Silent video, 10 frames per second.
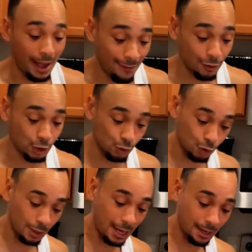have a
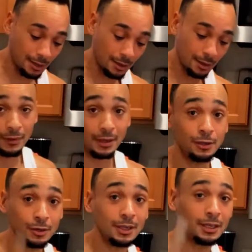juicer yet, then
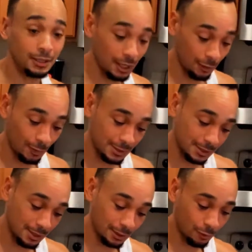you could get the other ones
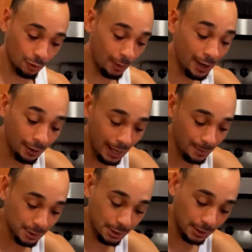that's out there. They're right on
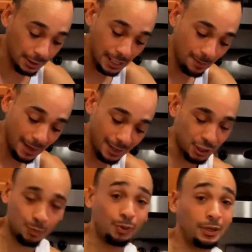Amazon, eBay.
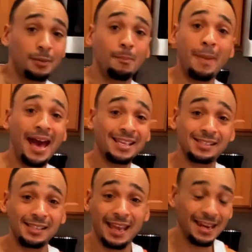Just put it in
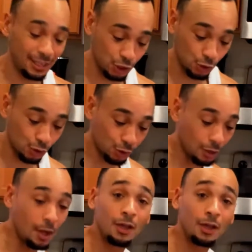Masticating juicer.